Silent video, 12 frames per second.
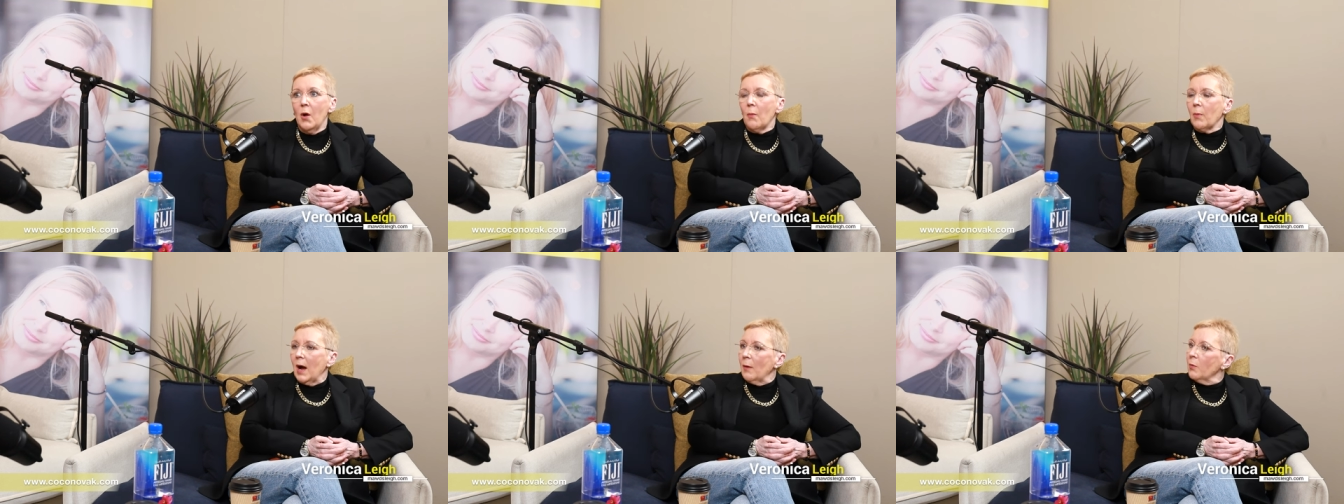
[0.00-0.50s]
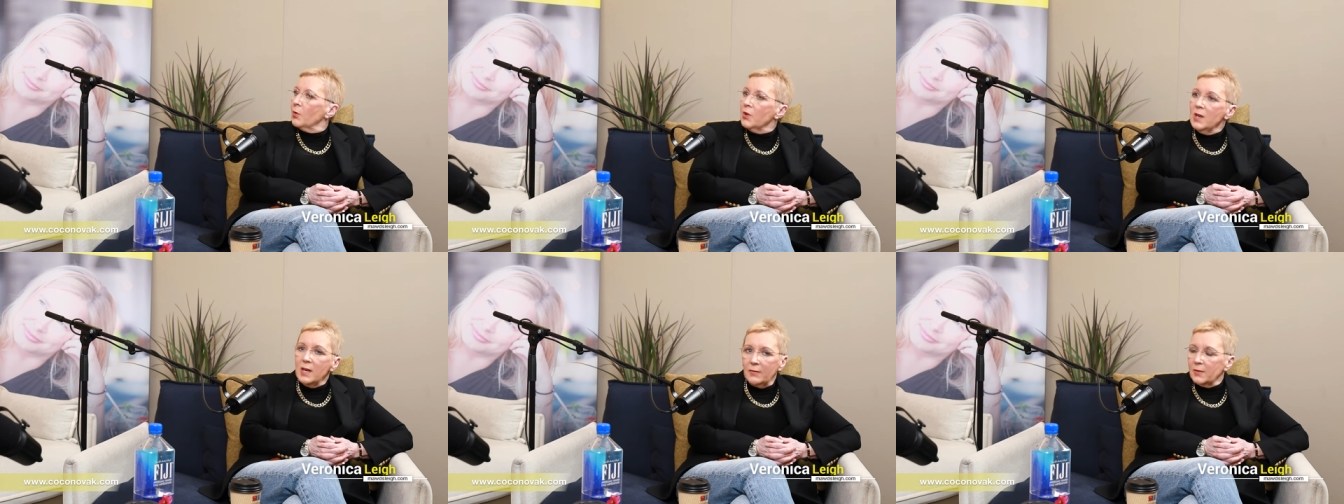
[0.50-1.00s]
But I would
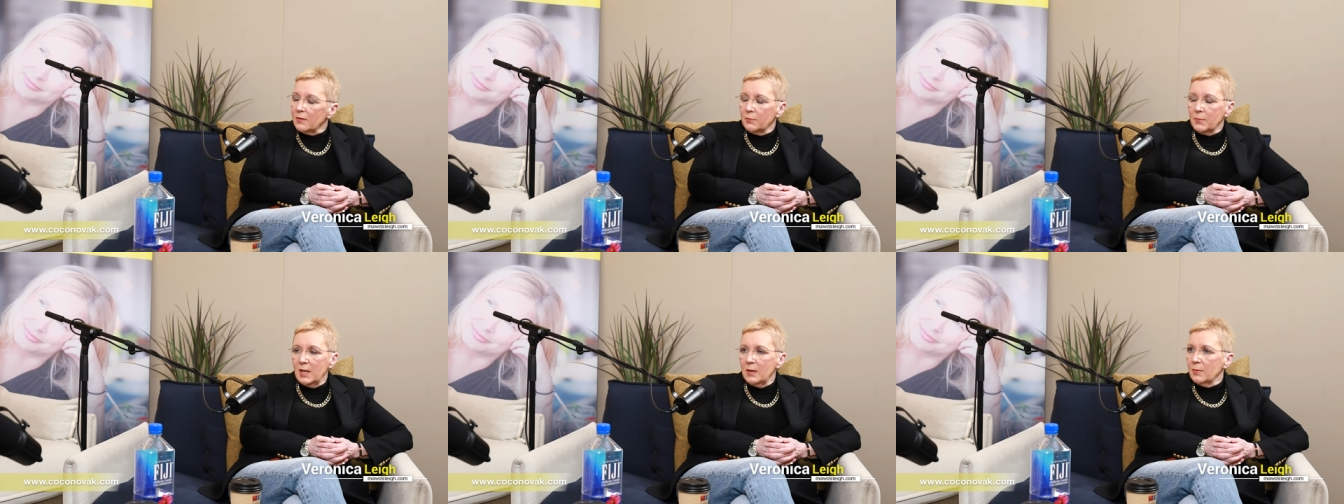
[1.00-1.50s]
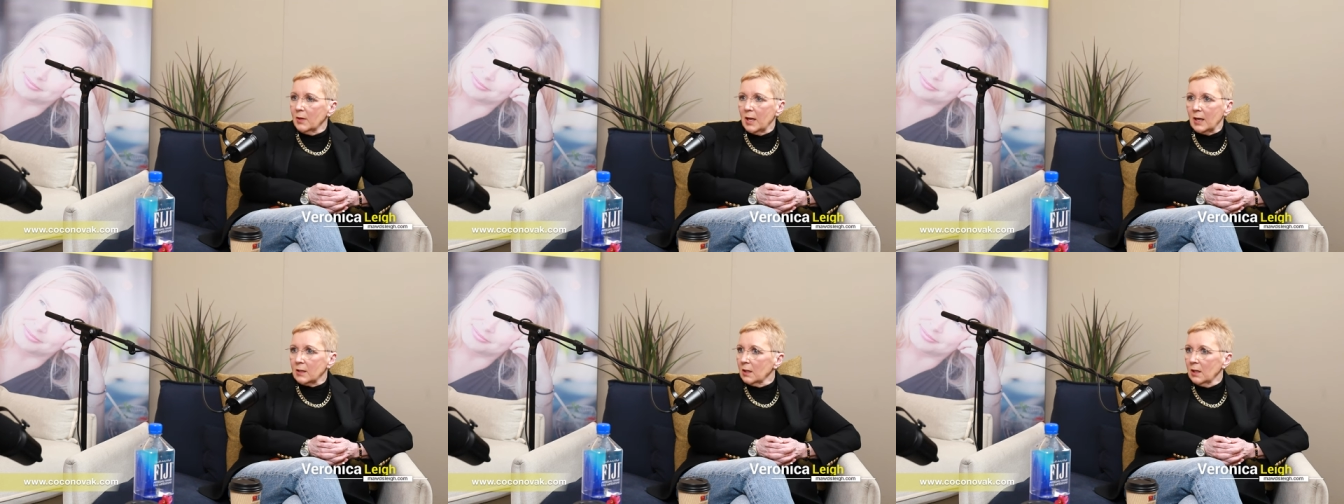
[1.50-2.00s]
never have been able to
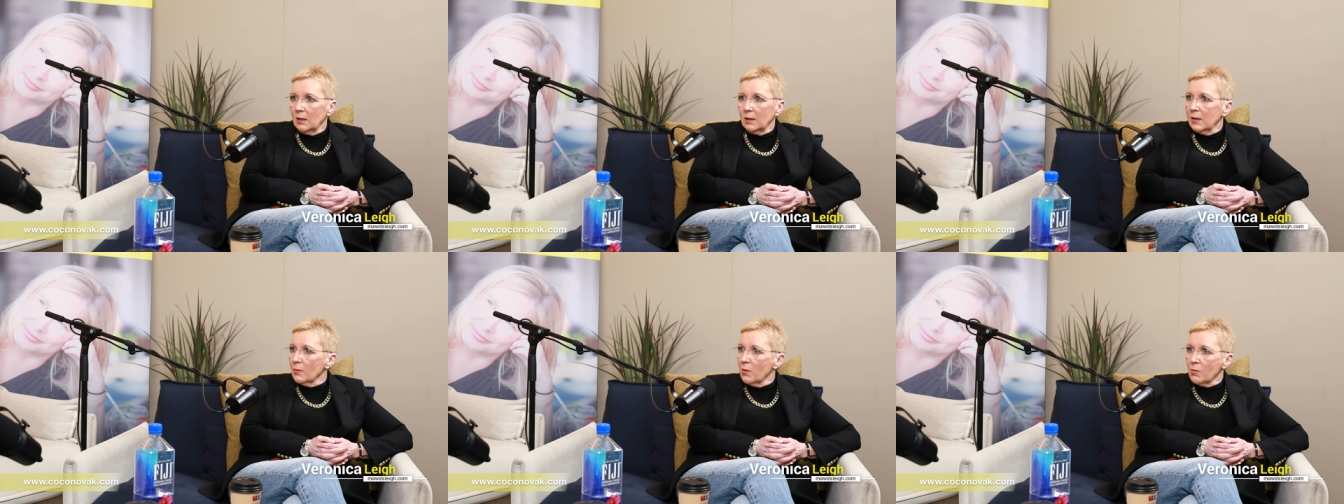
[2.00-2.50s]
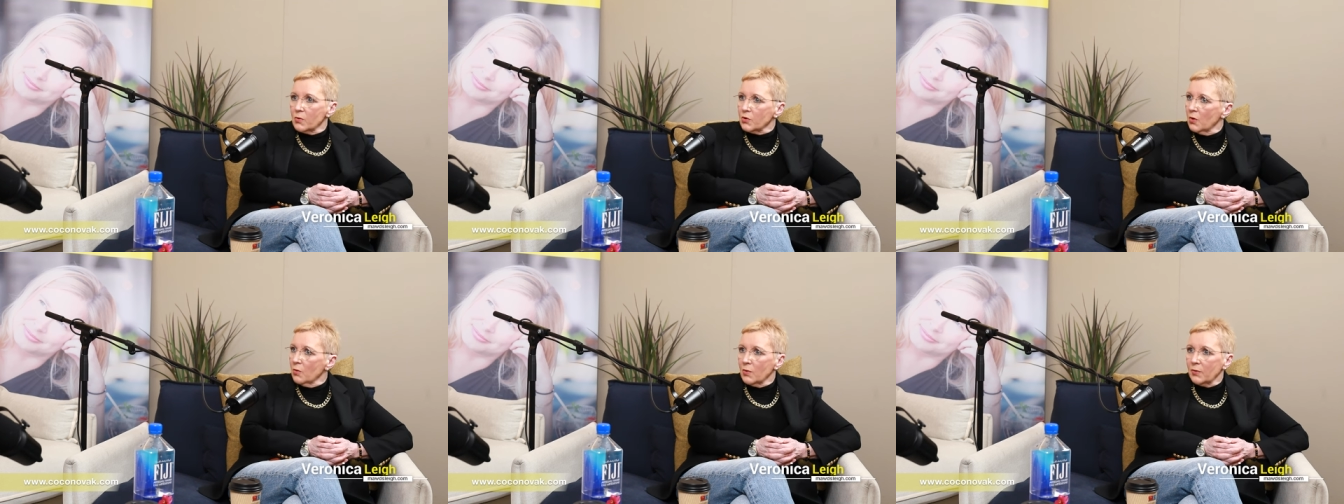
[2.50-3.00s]
articulate what was
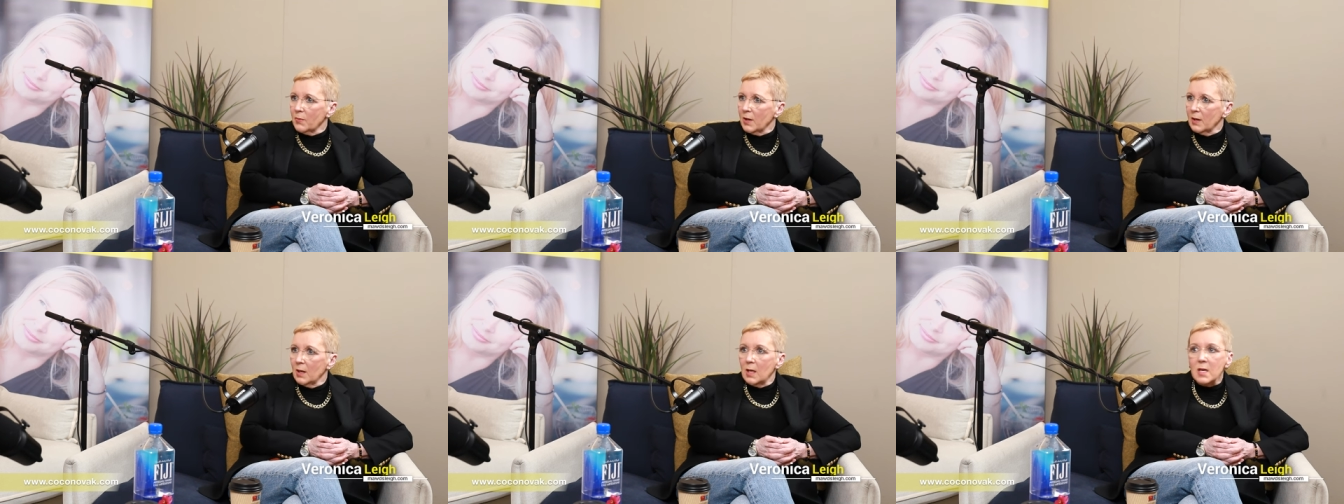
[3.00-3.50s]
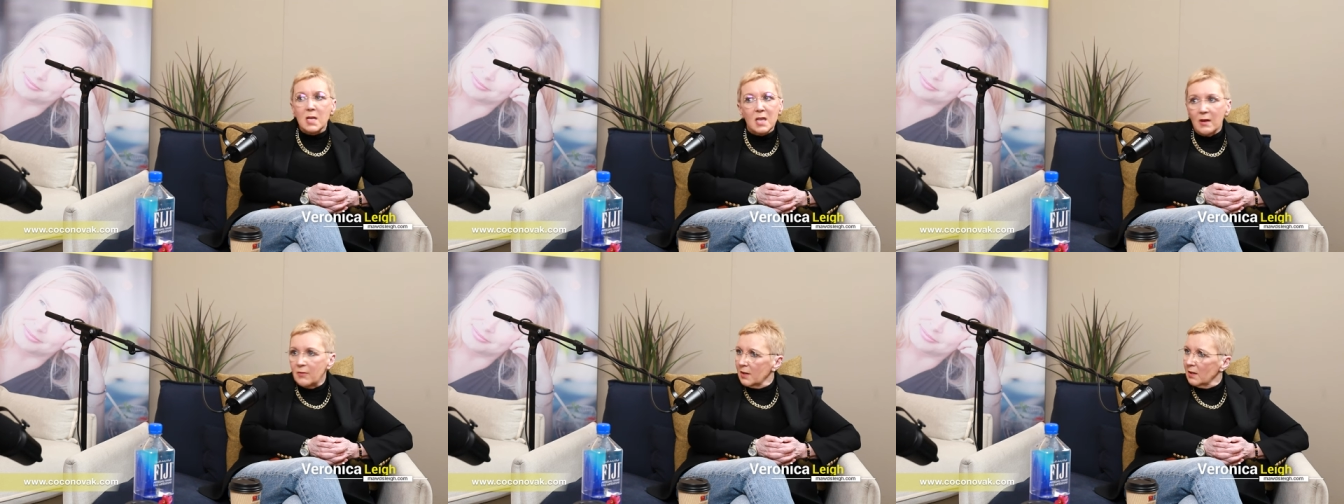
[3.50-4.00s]
wrong with me. Wow.
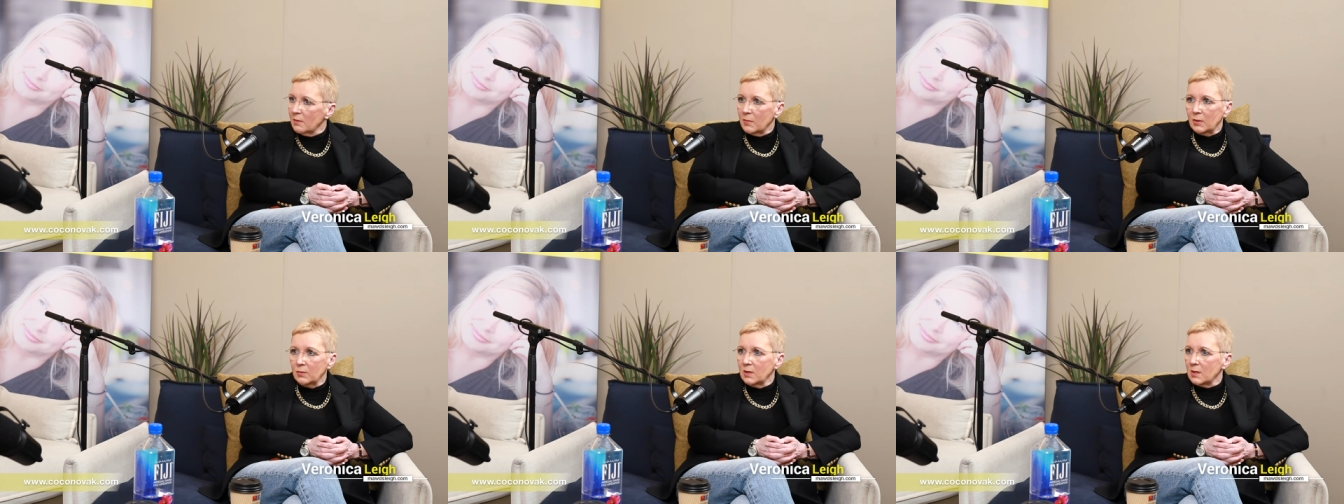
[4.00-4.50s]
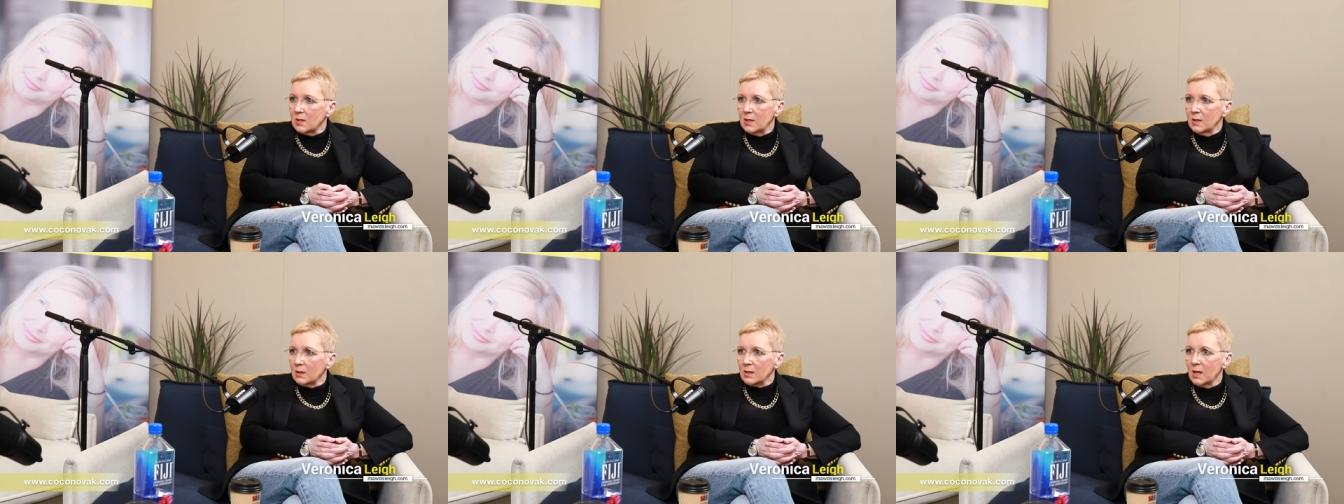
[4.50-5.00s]
Never in a million
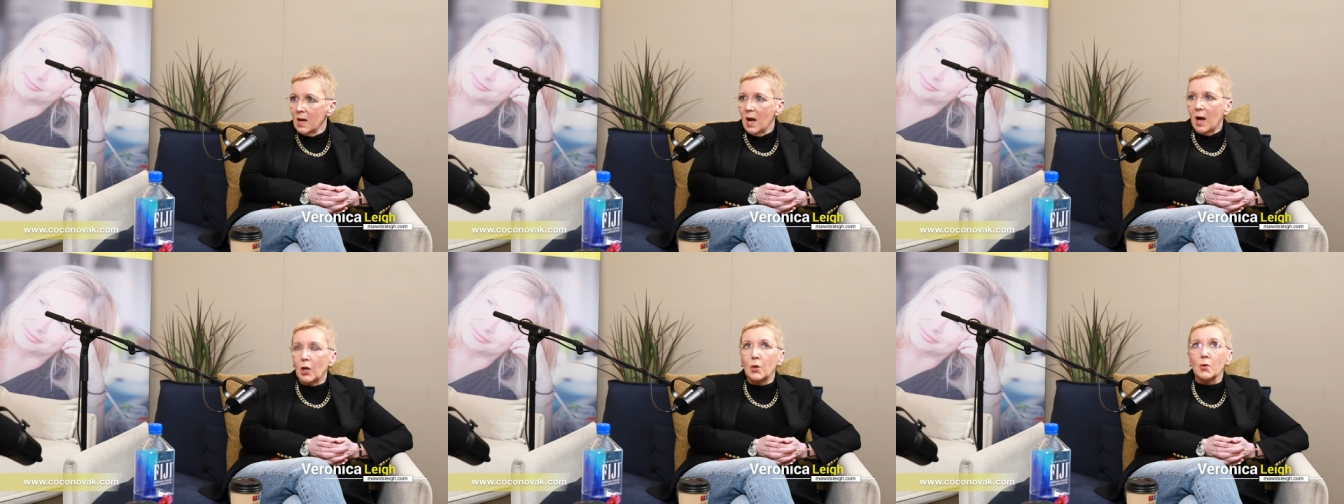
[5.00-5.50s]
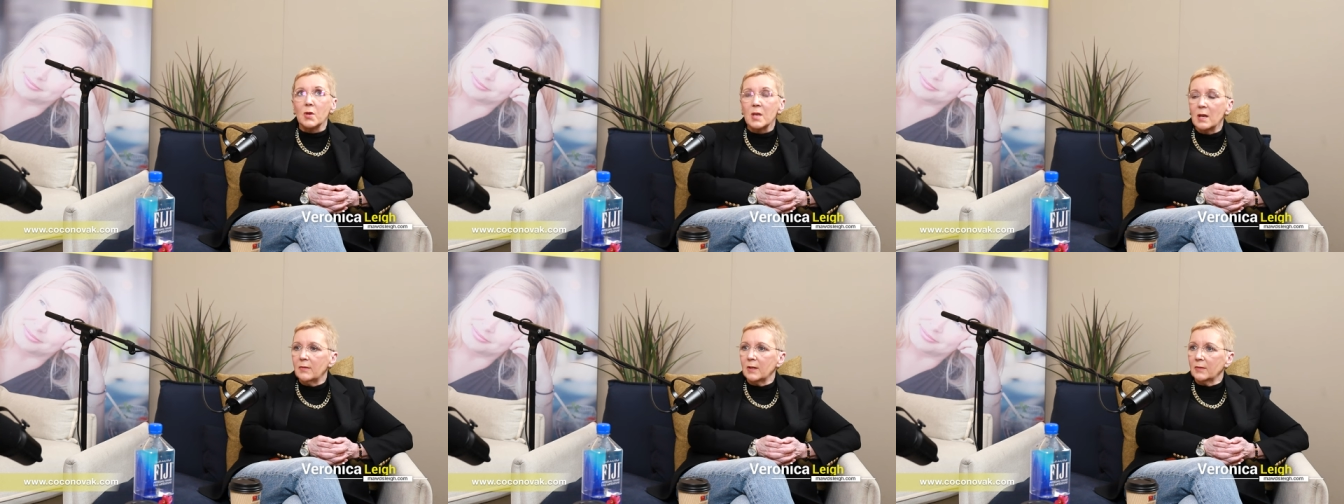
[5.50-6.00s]
years. I could
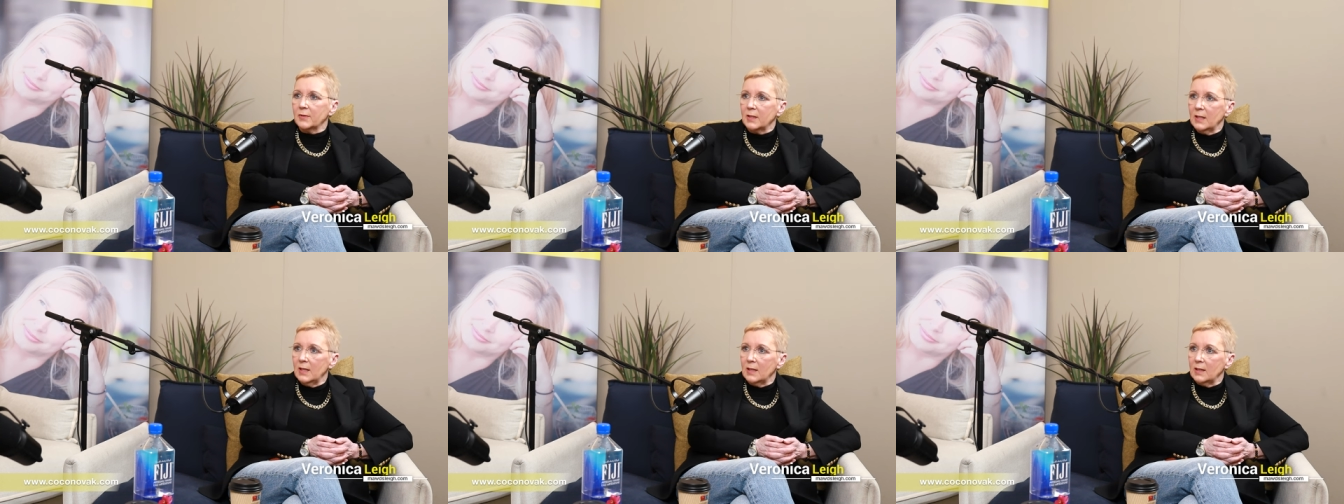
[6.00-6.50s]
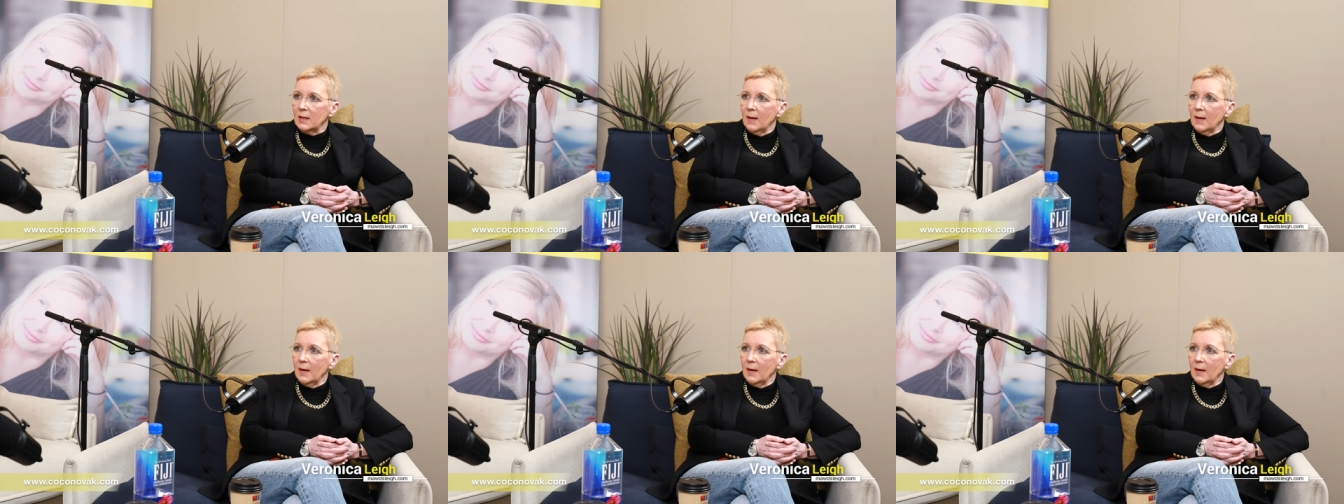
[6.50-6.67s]
never have said,